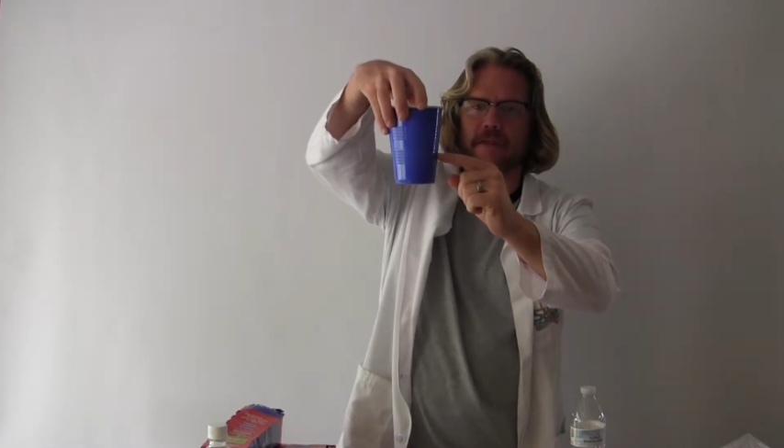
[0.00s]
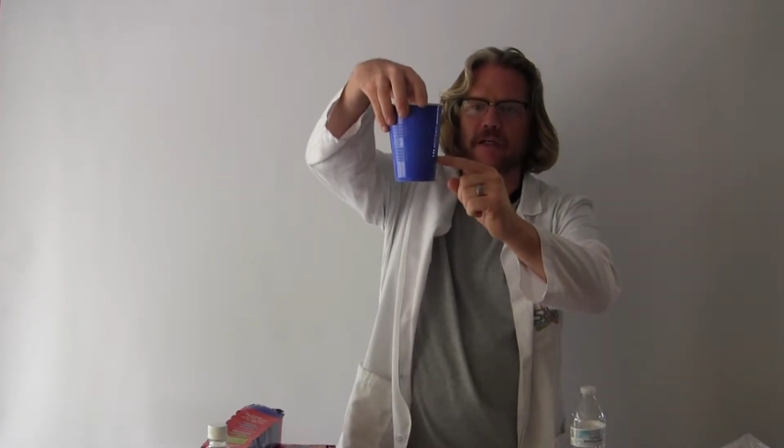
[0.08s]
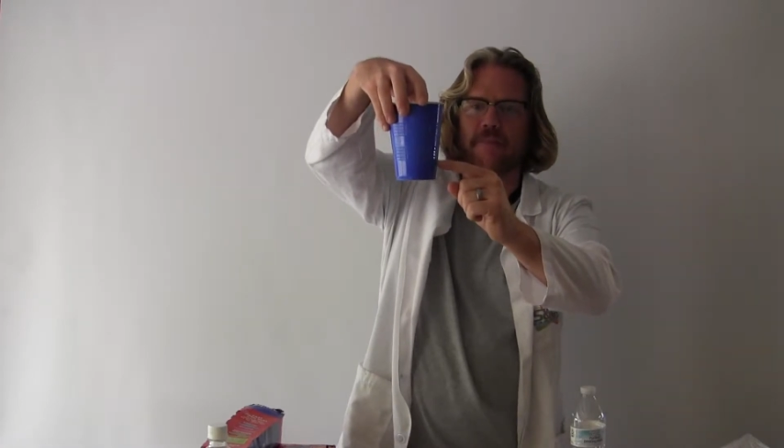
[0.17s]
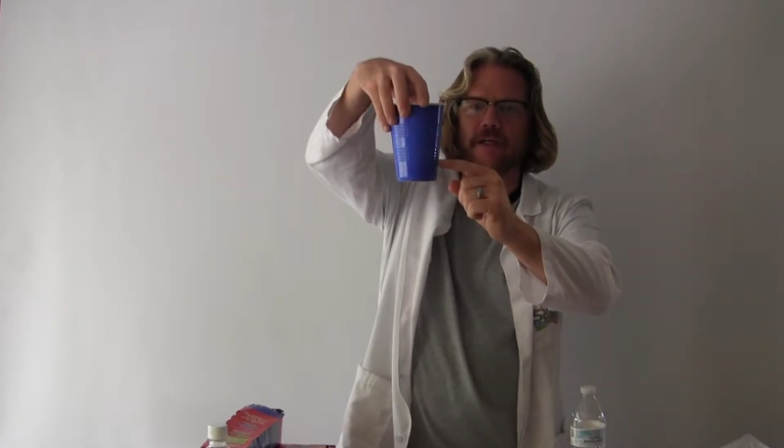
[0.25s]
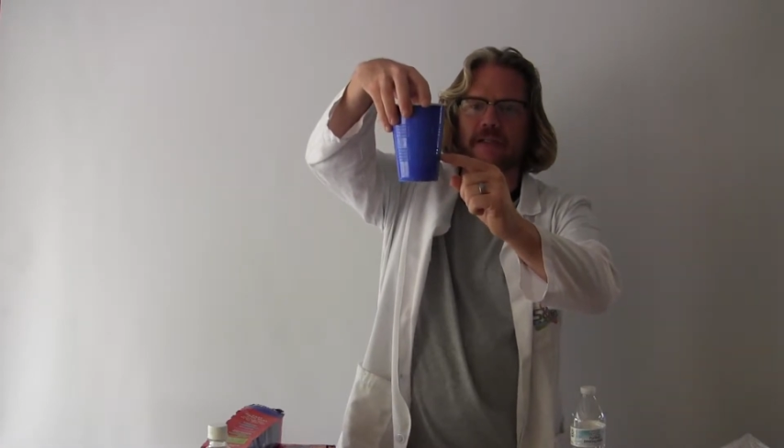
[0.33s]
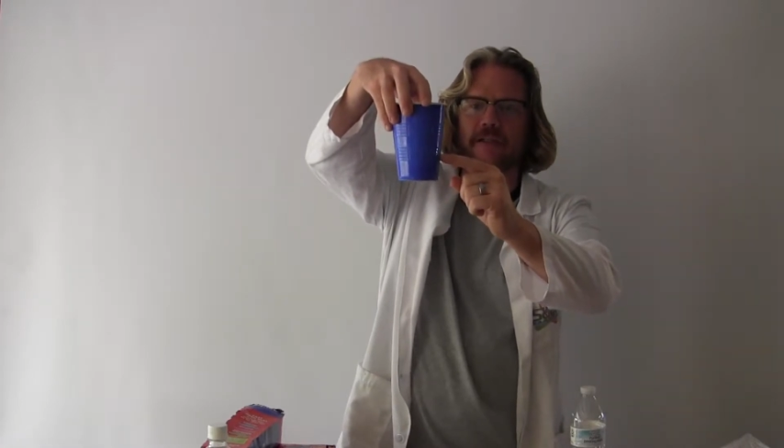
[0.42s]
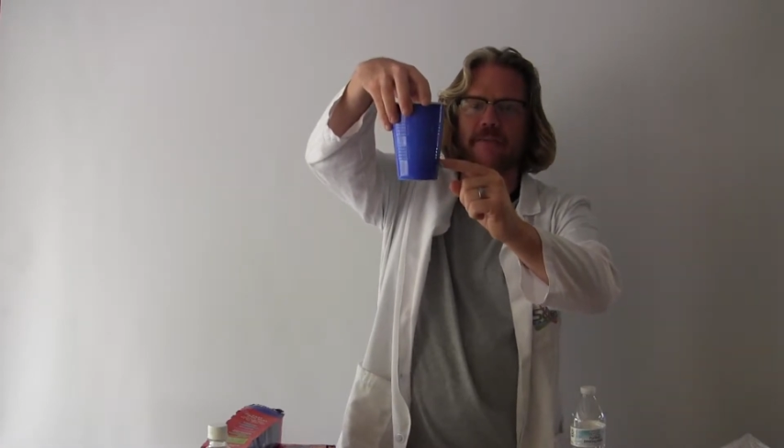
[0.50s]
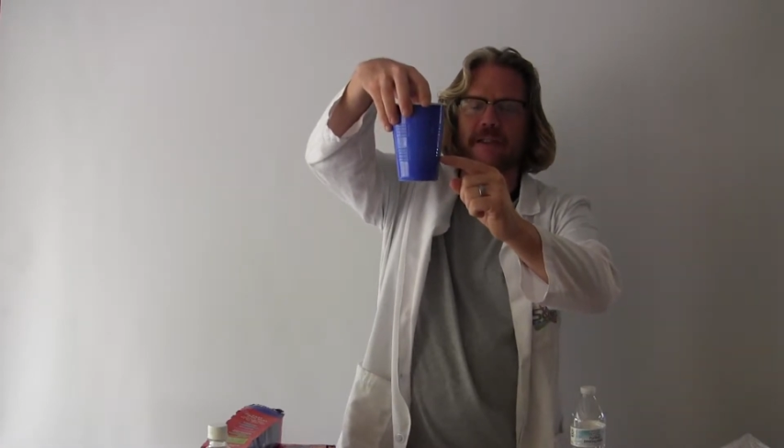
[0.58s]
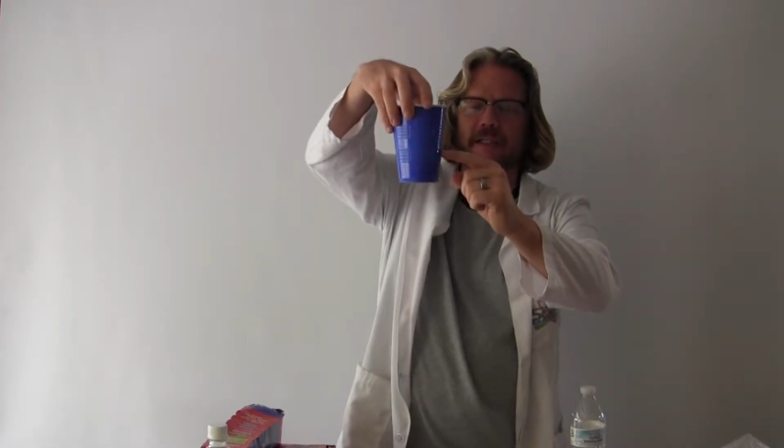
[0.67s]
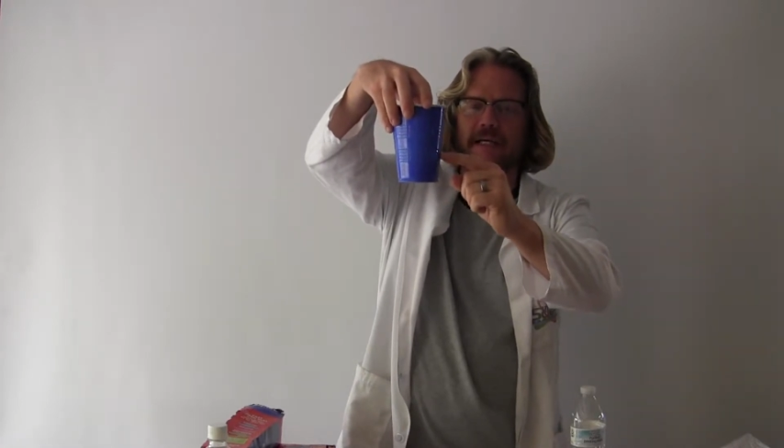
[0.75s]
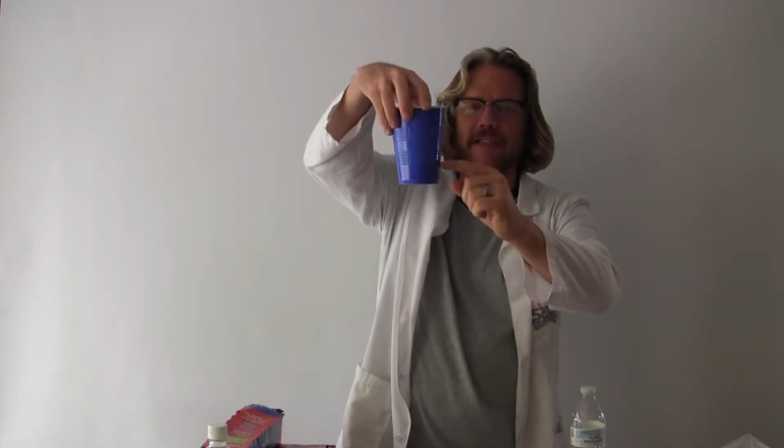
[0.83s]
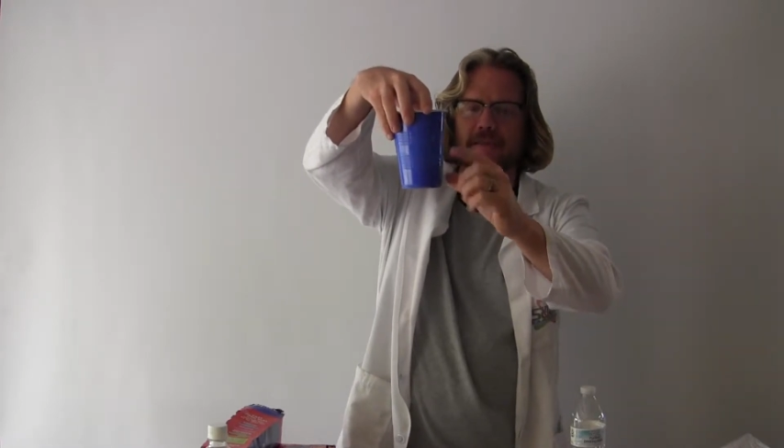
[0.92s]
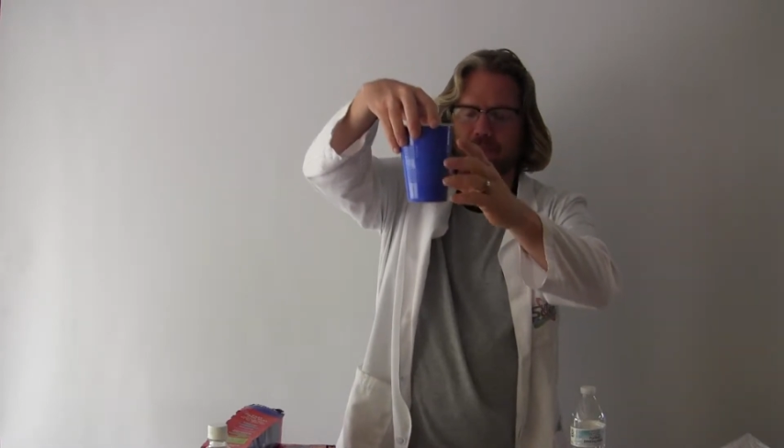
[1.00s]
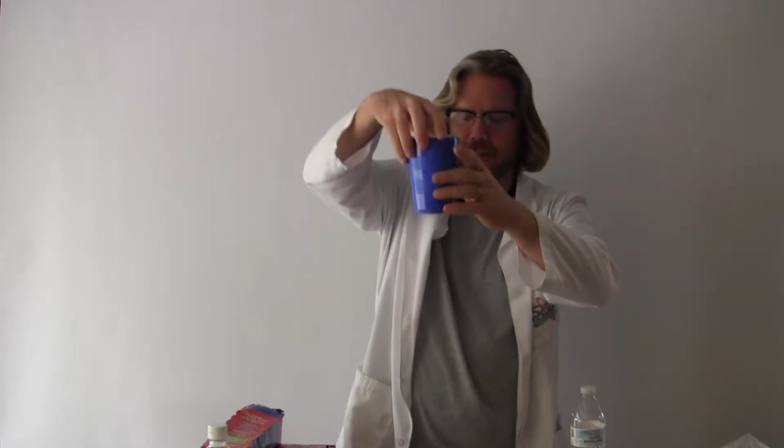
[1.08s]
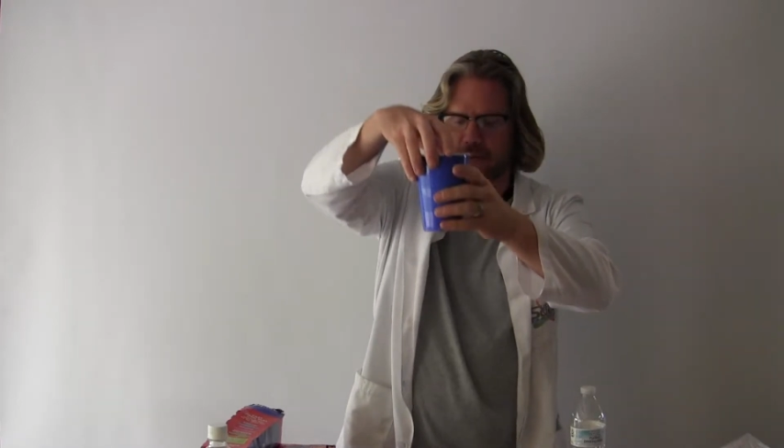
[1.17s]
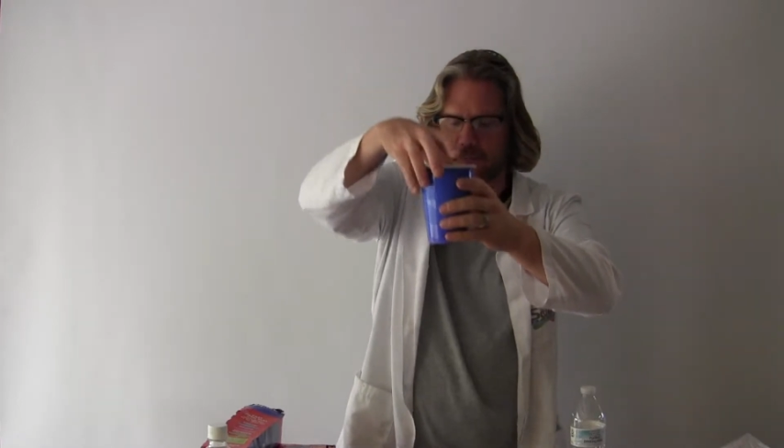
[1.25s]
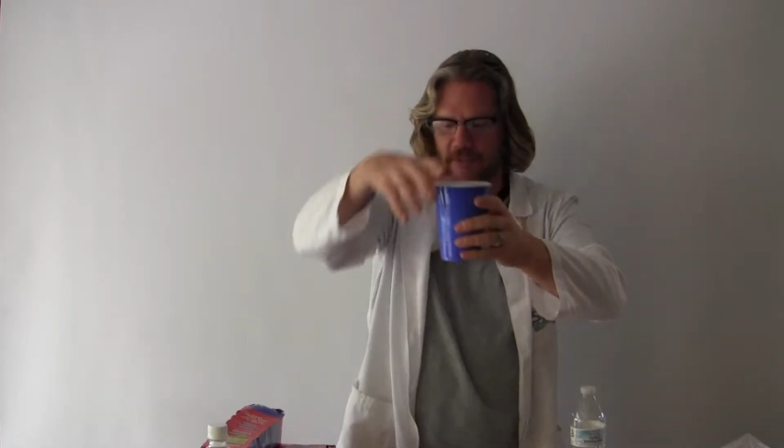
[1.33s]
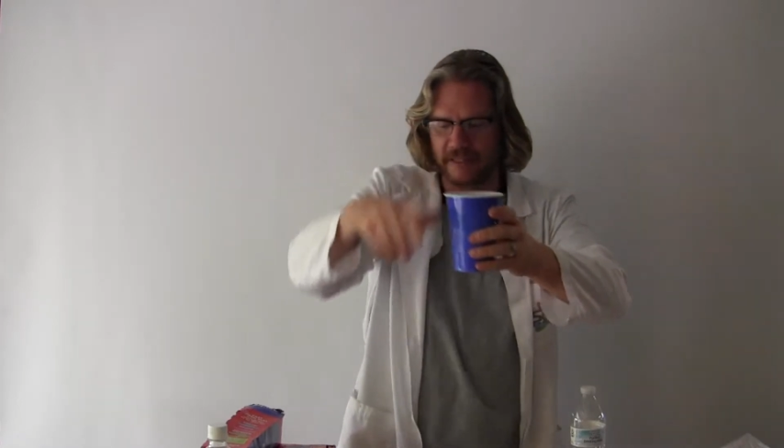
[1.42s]
It could be a little bit less,
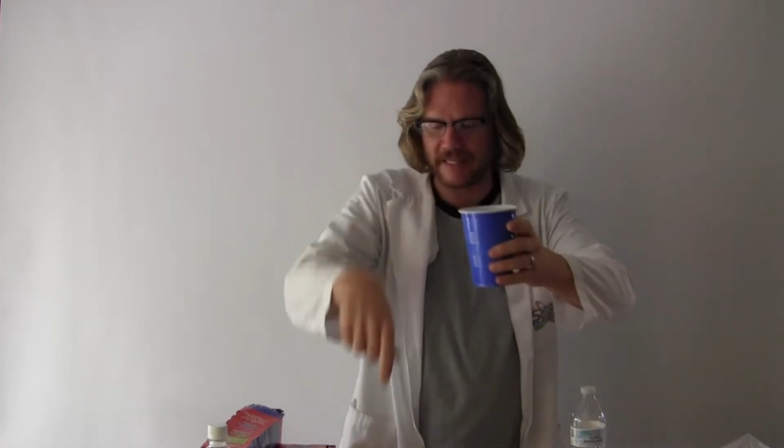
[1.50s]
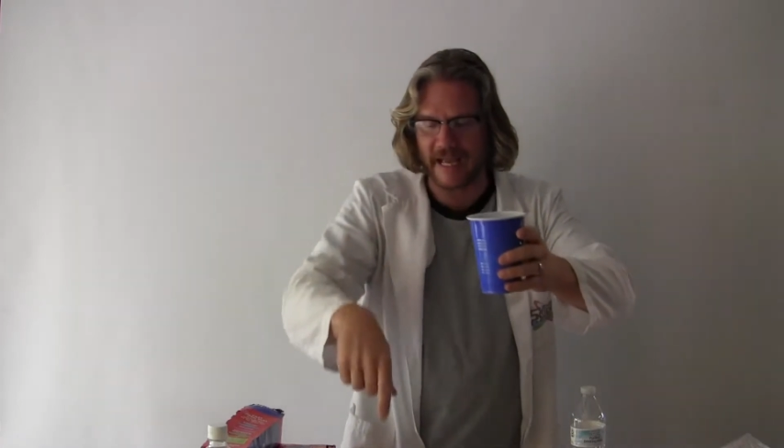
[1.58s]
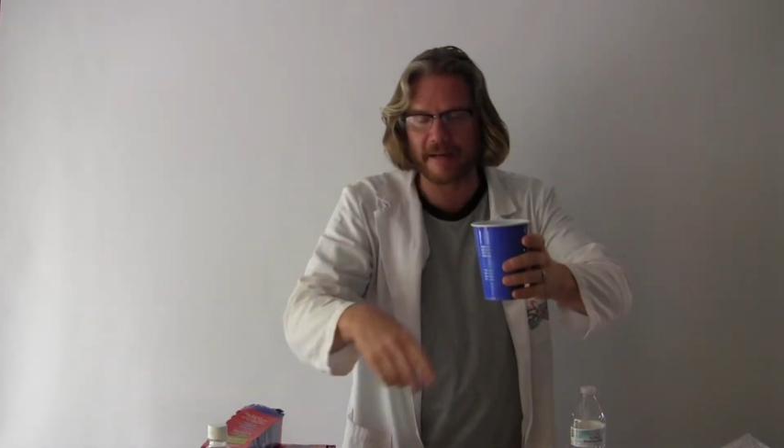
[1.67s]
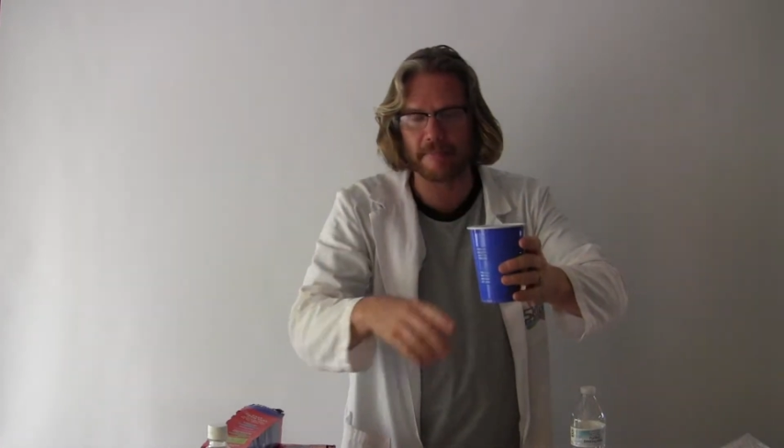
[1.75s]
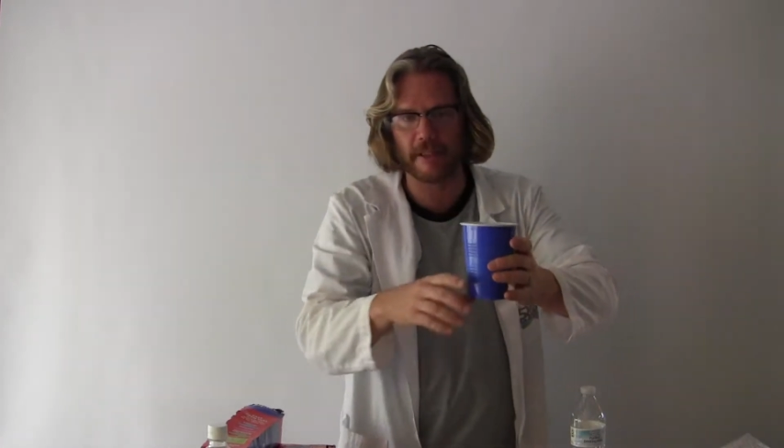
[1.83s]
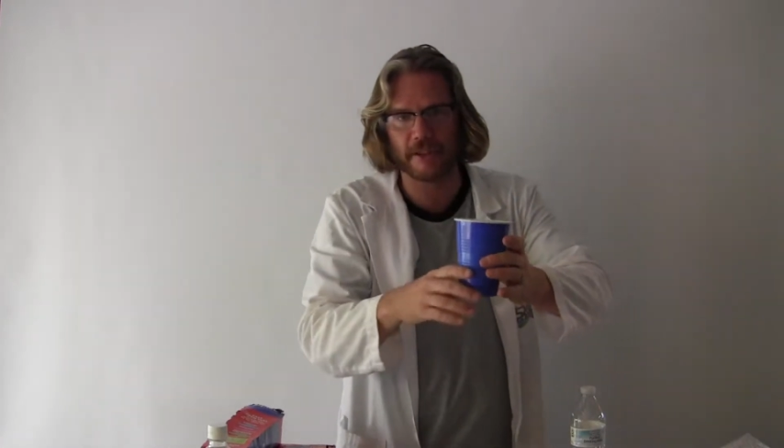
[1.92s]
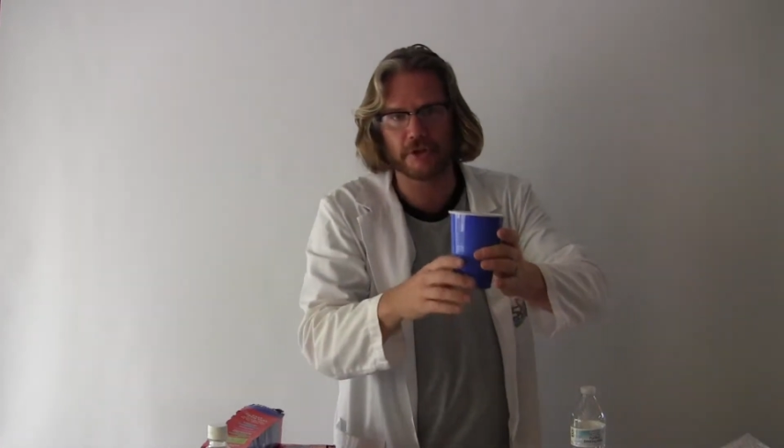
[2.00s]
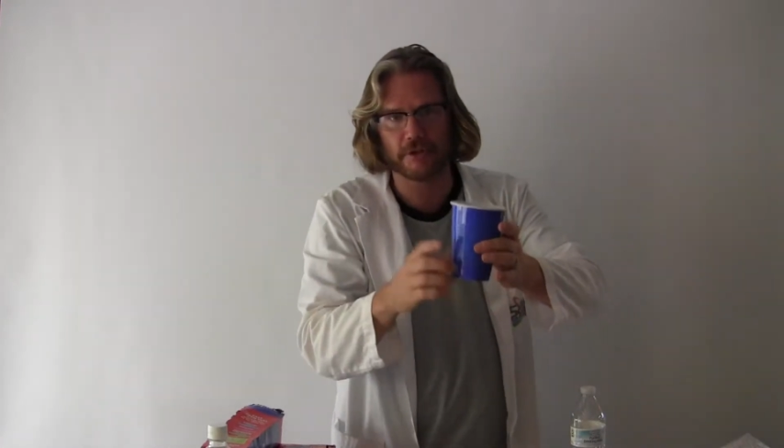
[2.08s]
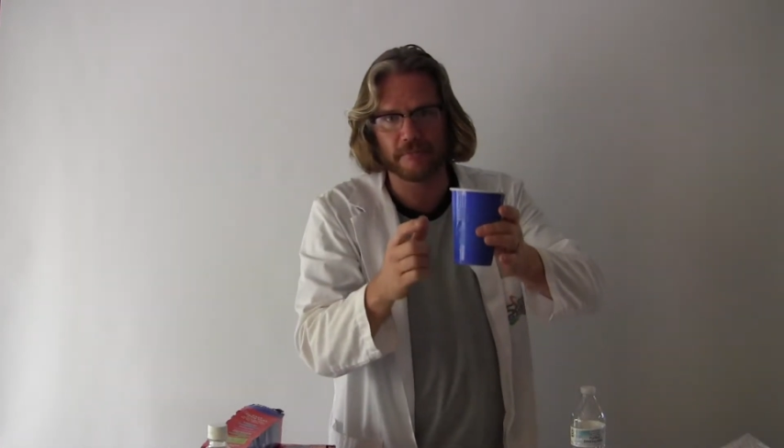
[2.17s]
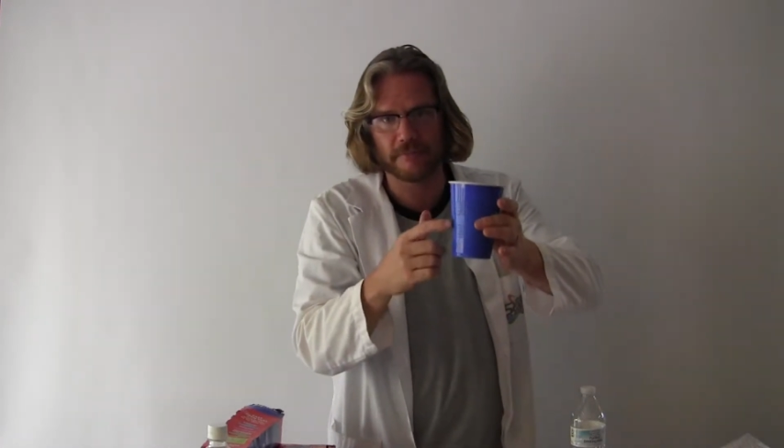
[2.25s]
but with that much,